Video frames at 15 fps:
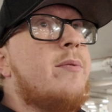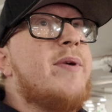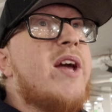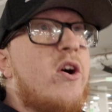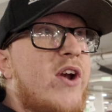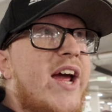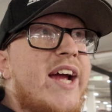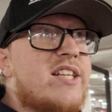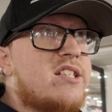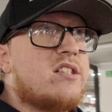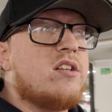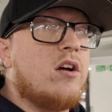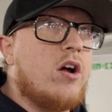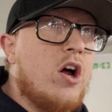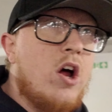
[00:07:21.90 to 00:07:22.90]
To be honest,
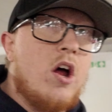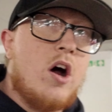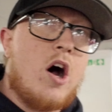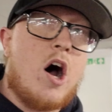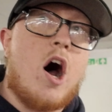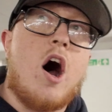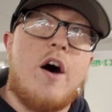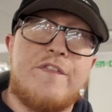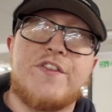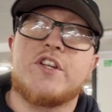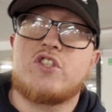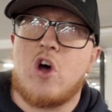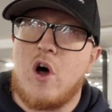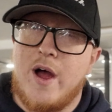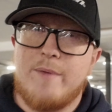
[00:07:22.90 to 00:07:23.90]
half the
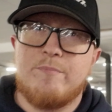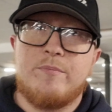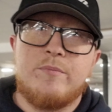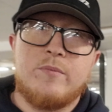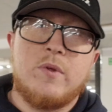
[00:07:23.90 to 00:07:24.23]
time